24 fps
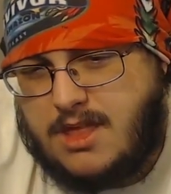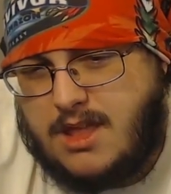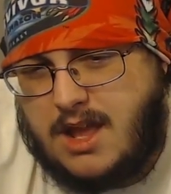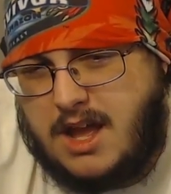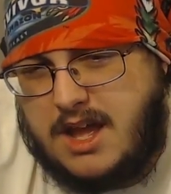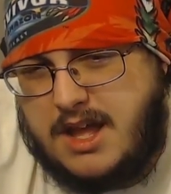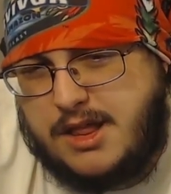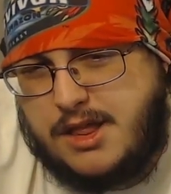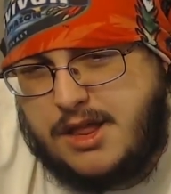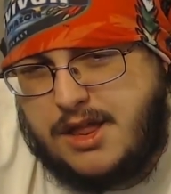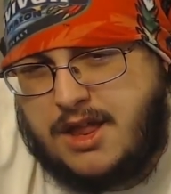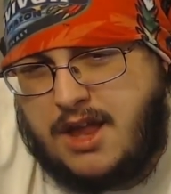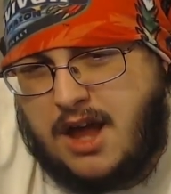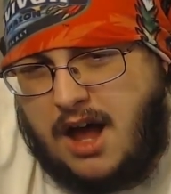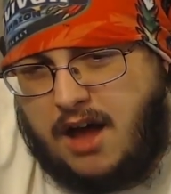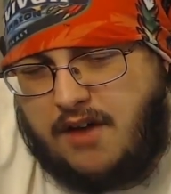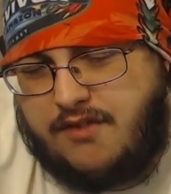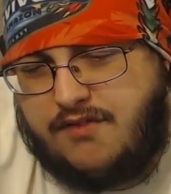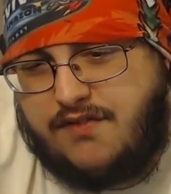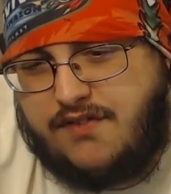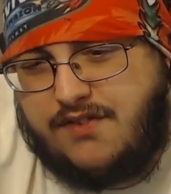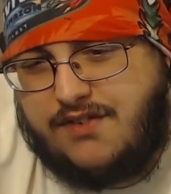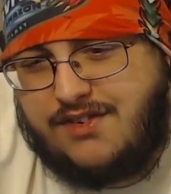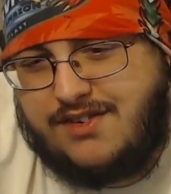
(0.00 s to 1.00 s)
It's
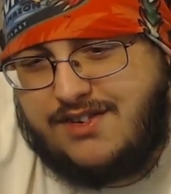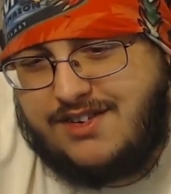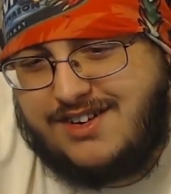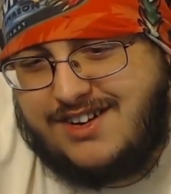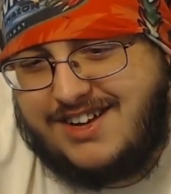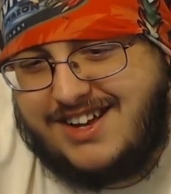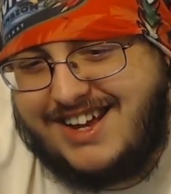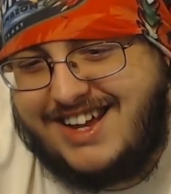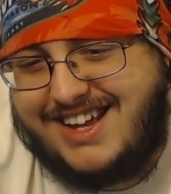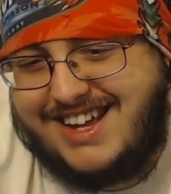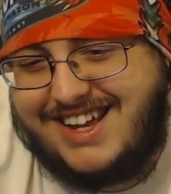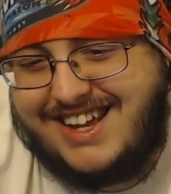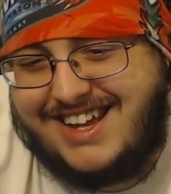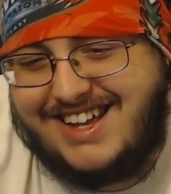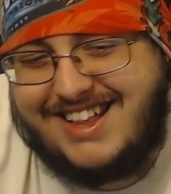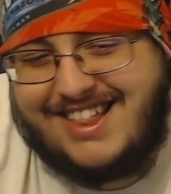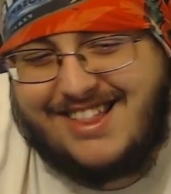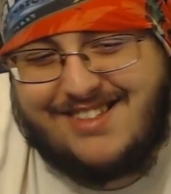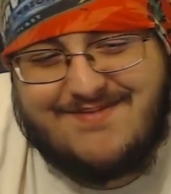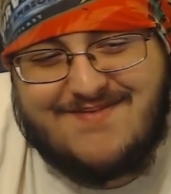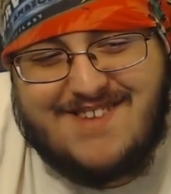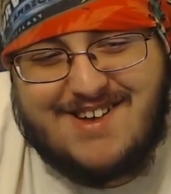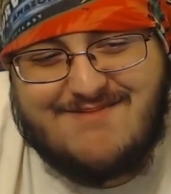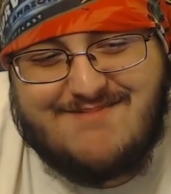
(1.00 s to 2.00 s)
tough.
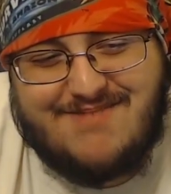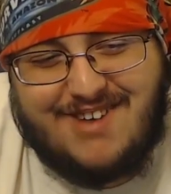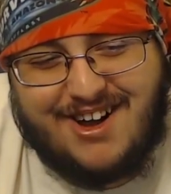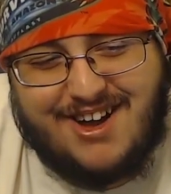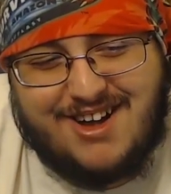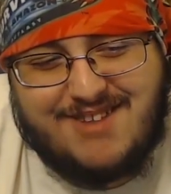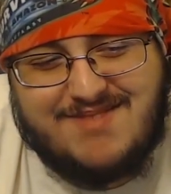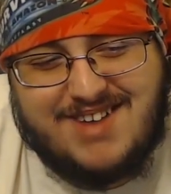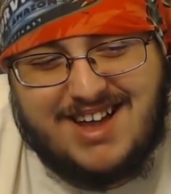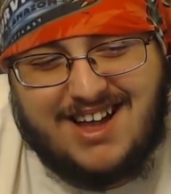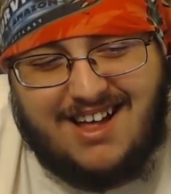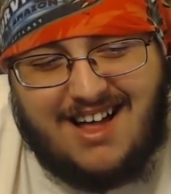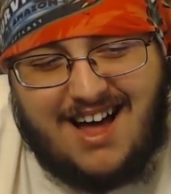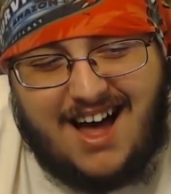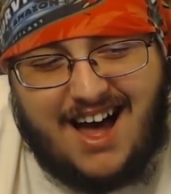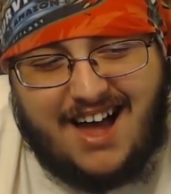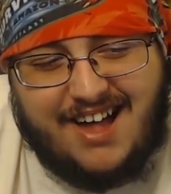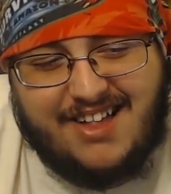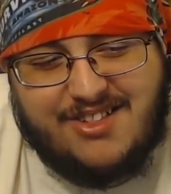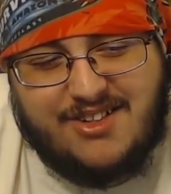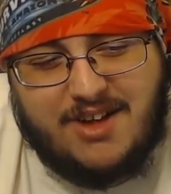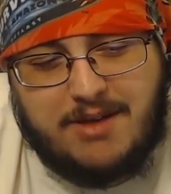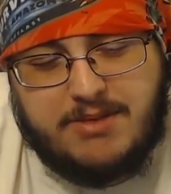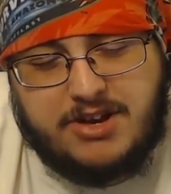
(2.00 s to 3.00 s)
It's been bugging me a
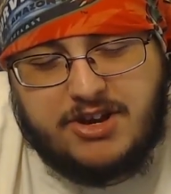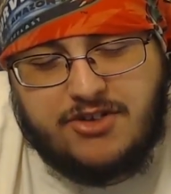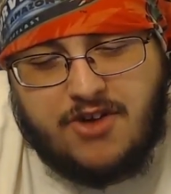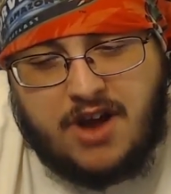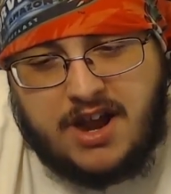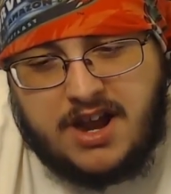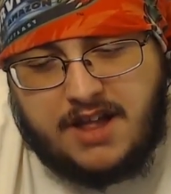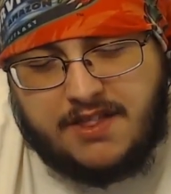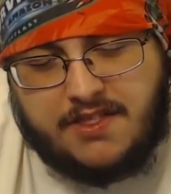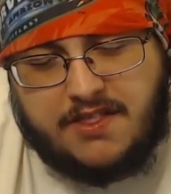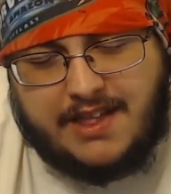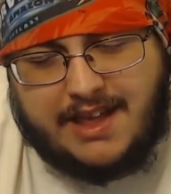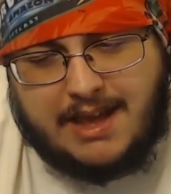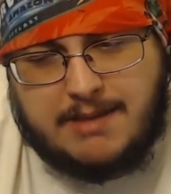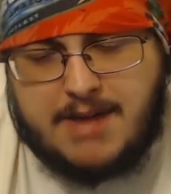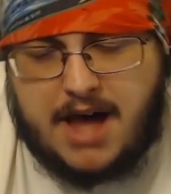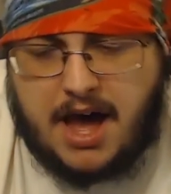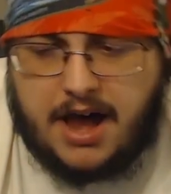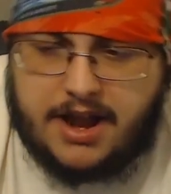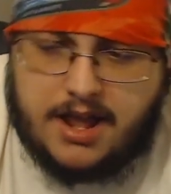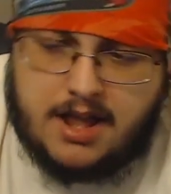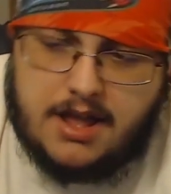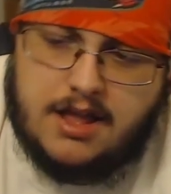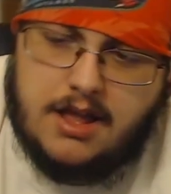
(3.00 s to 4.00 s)
lot, so I've been trying not to think
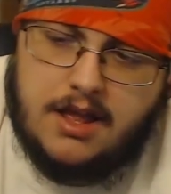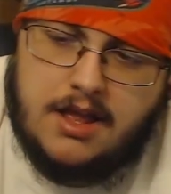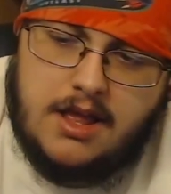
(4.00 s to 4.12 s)
about it.